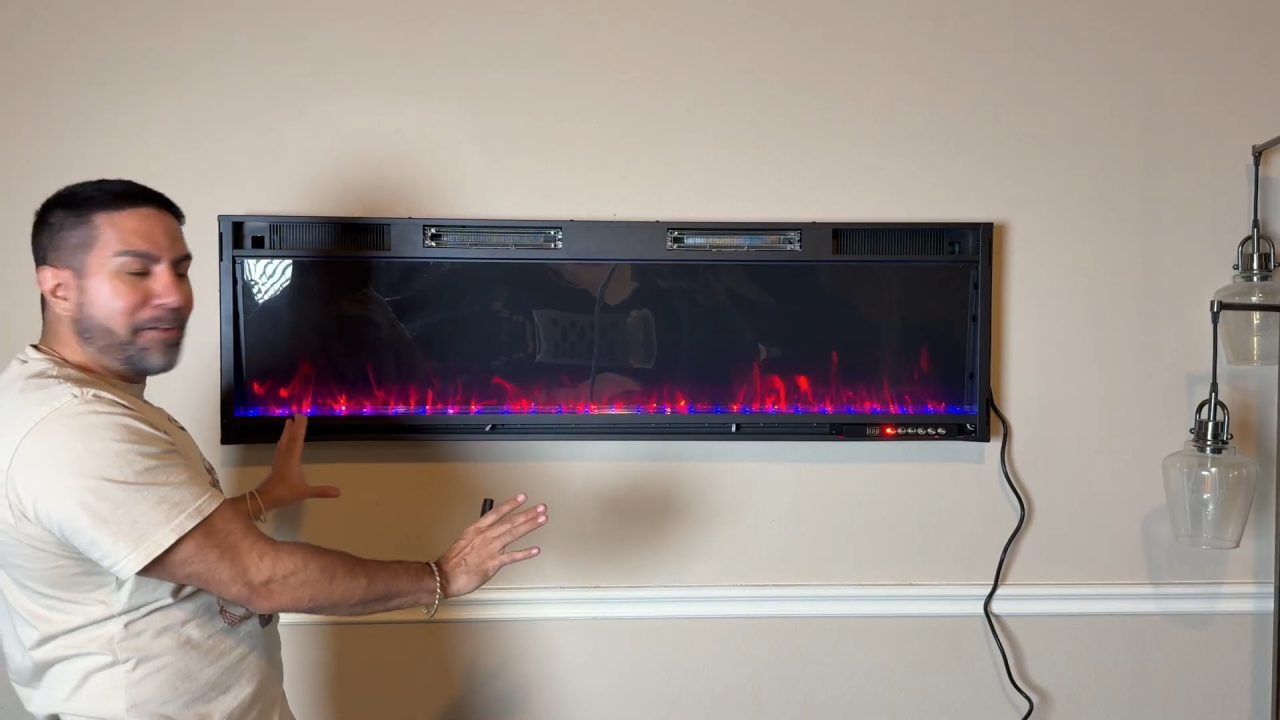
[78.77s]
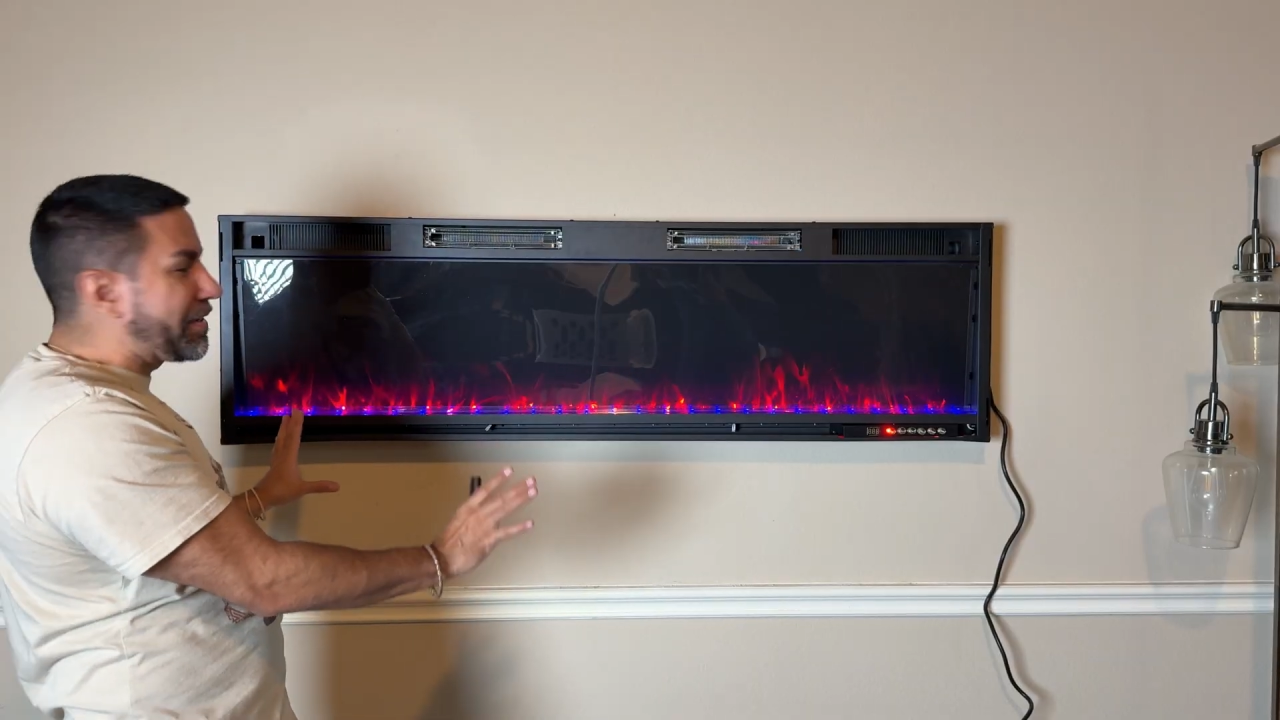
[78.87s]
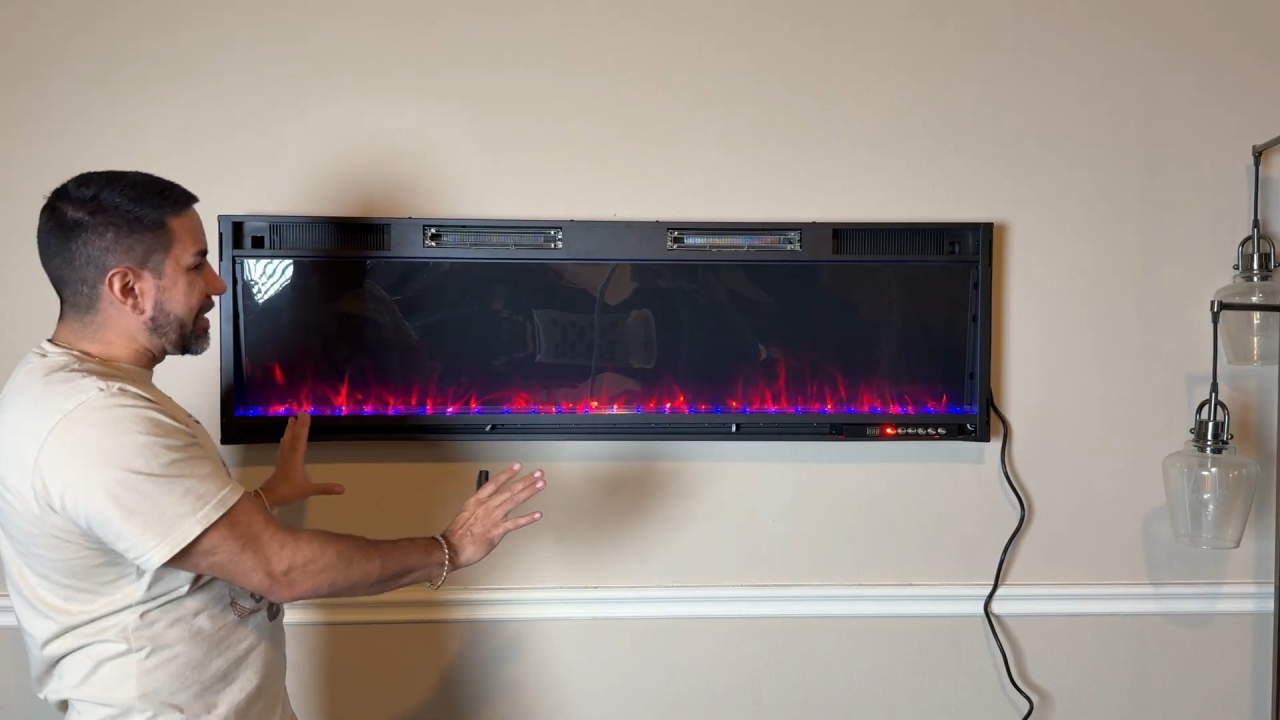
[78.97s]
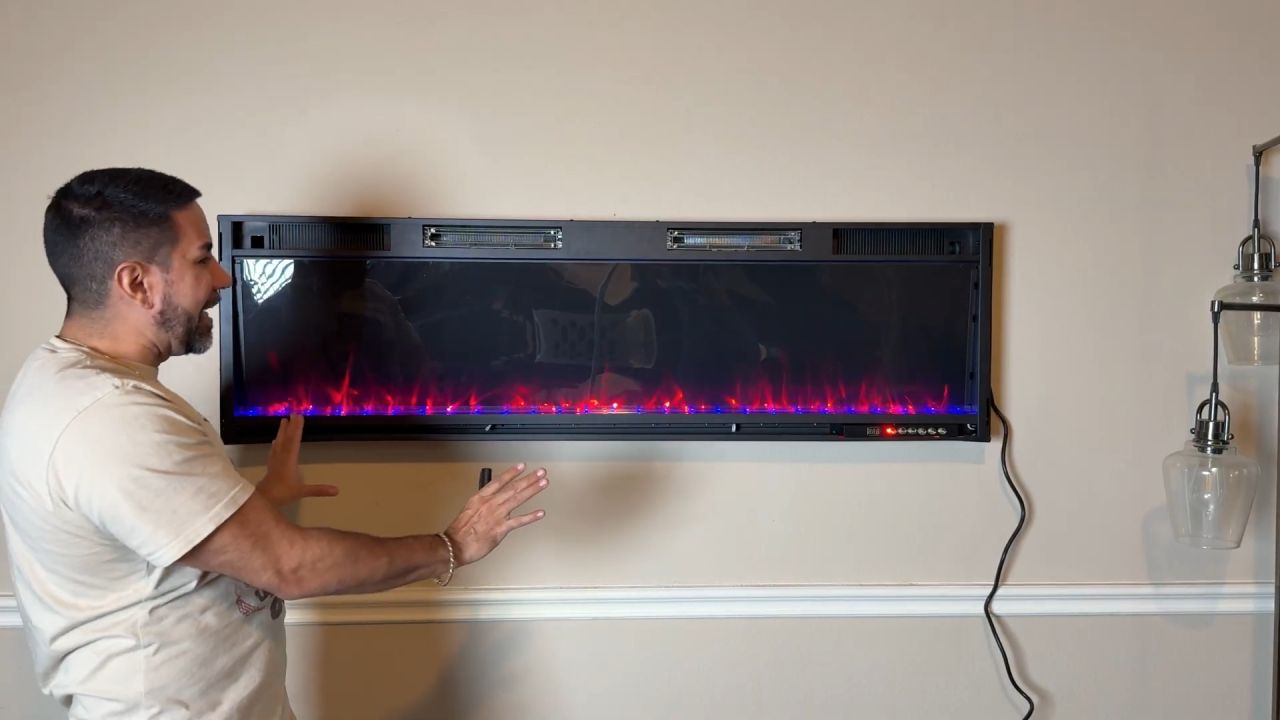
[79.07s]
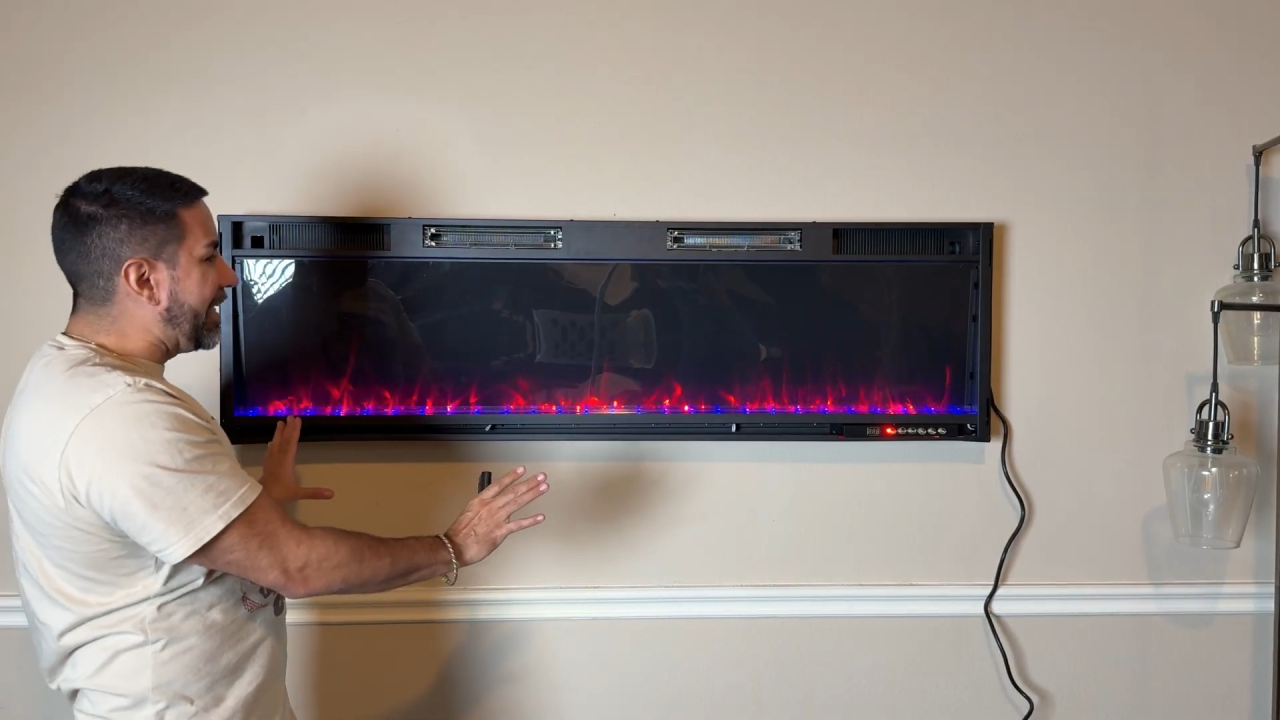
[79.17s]
I'm
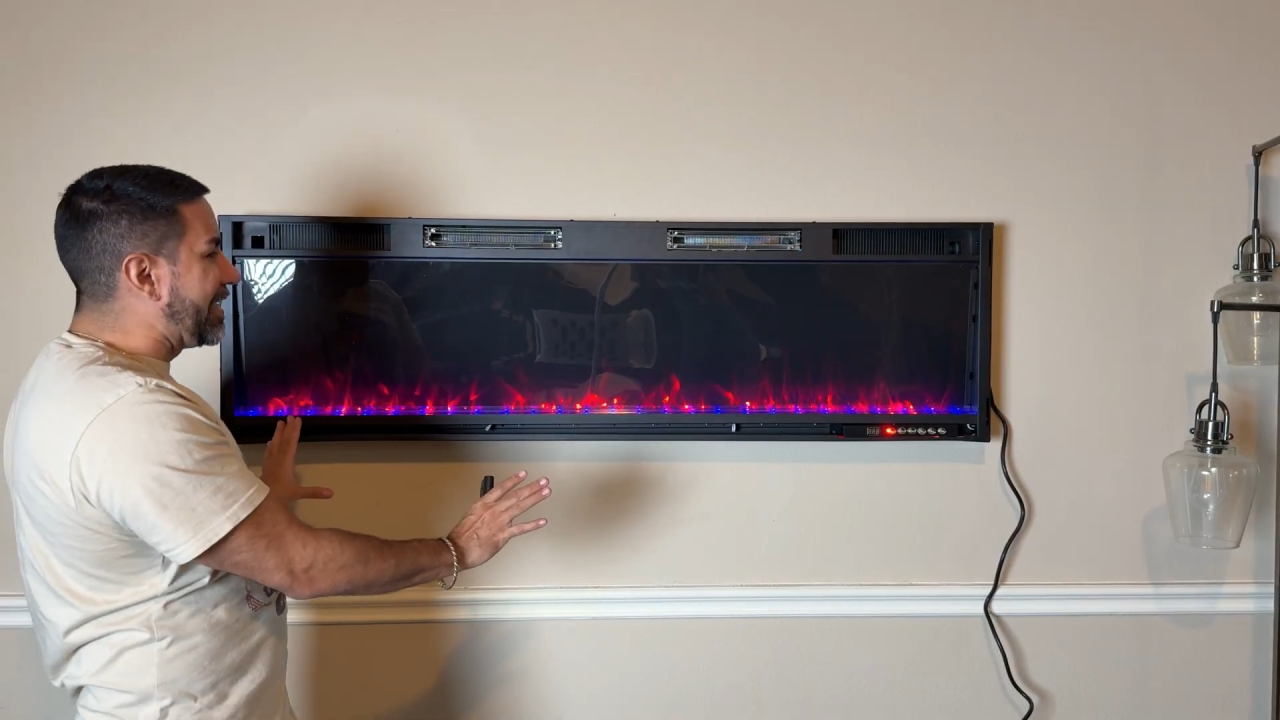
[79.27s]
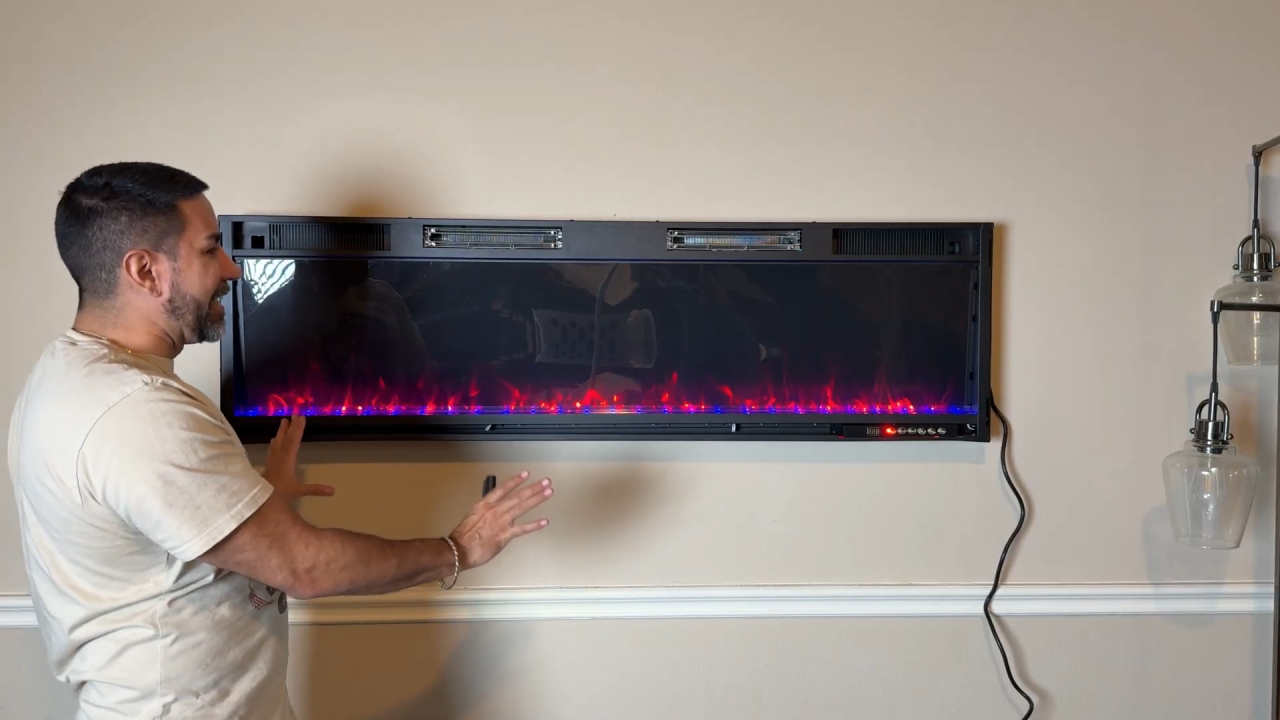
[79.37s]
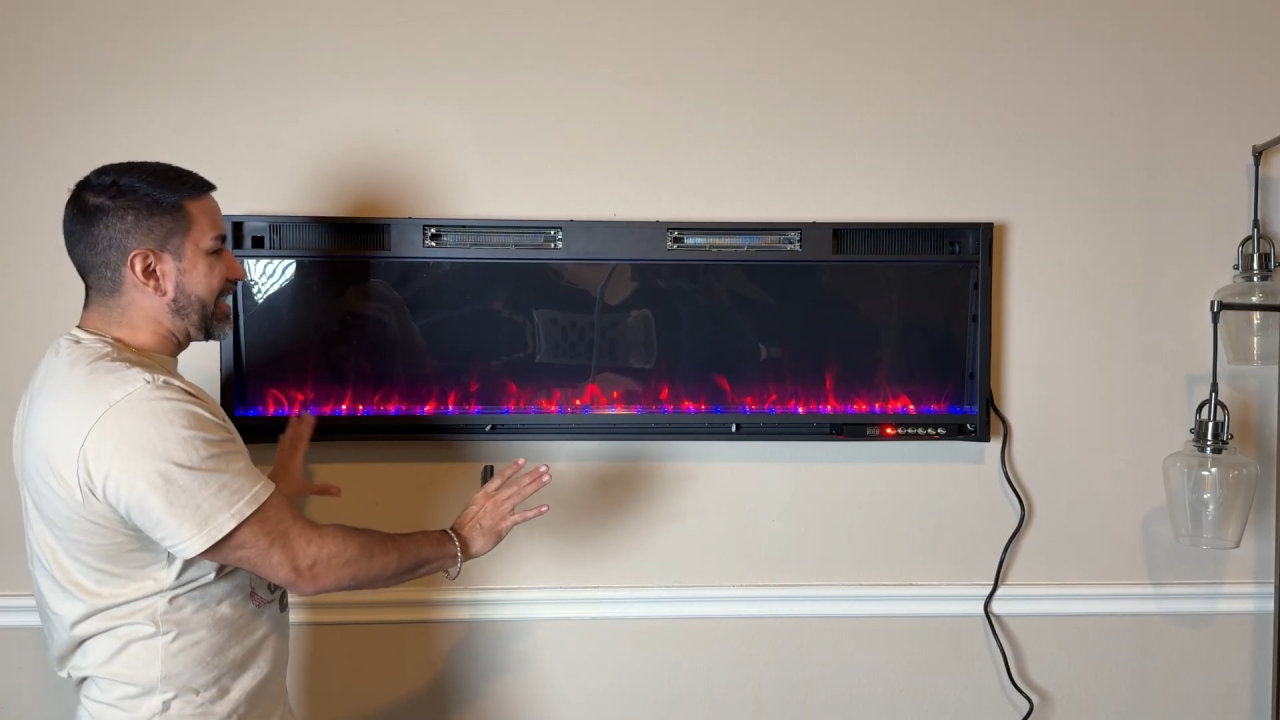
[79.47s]
excited.